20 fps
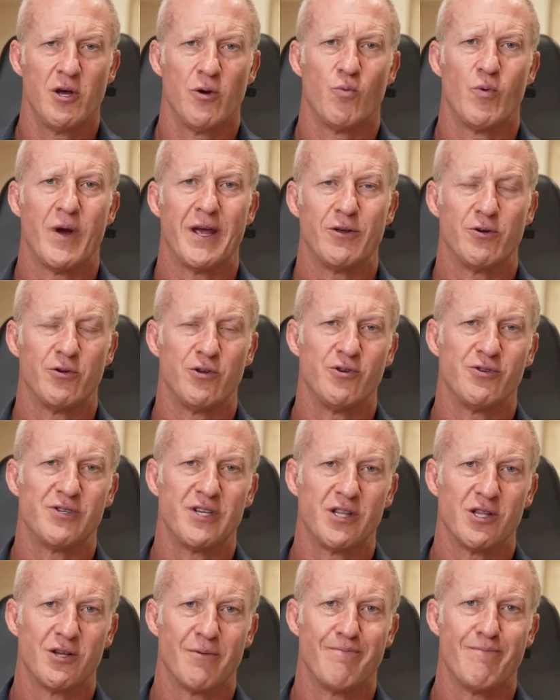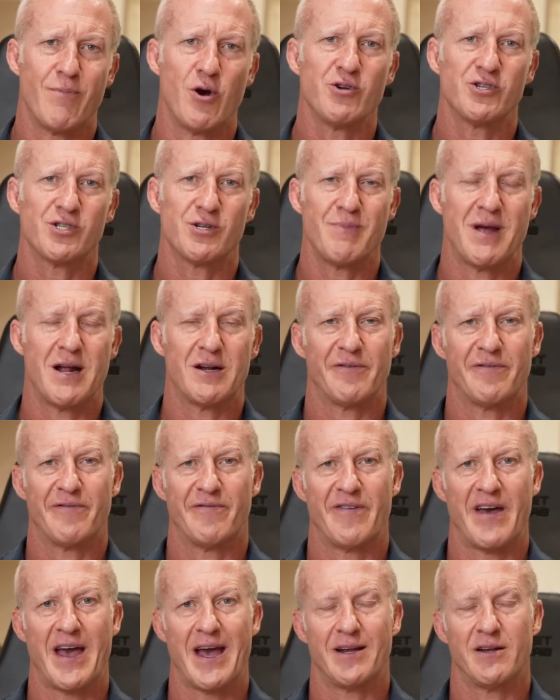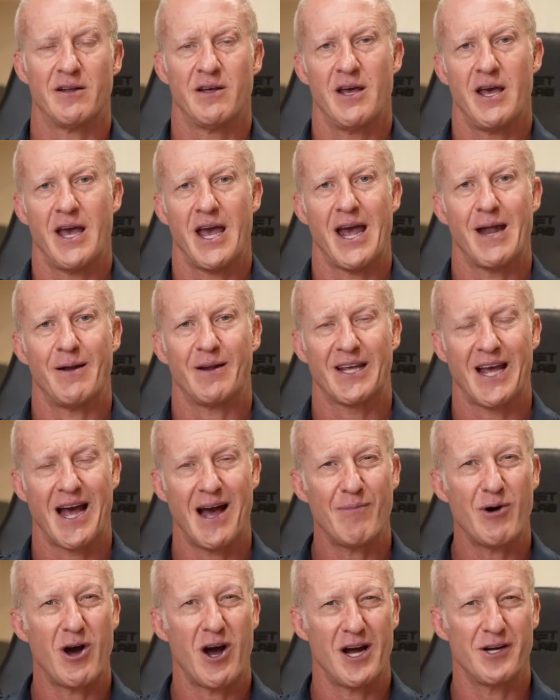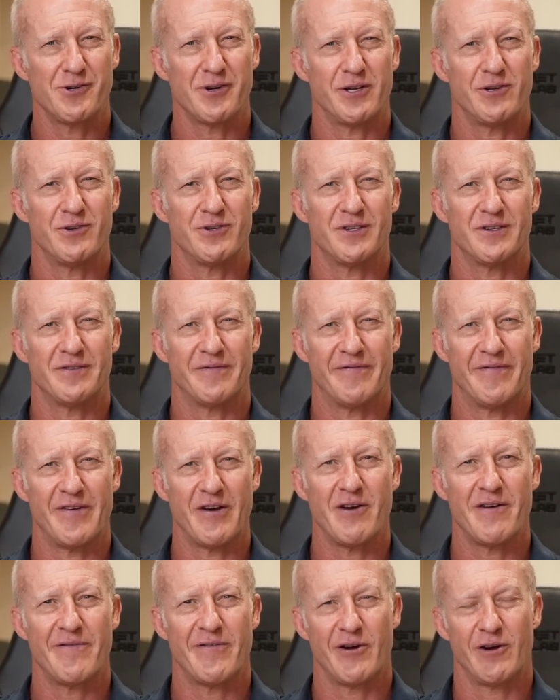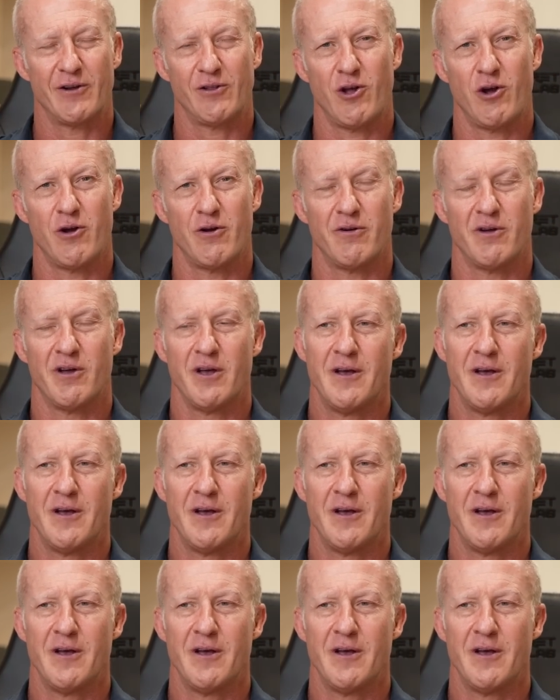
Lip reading: where you're using the most amount of fat and carbohydrate use is very, very low.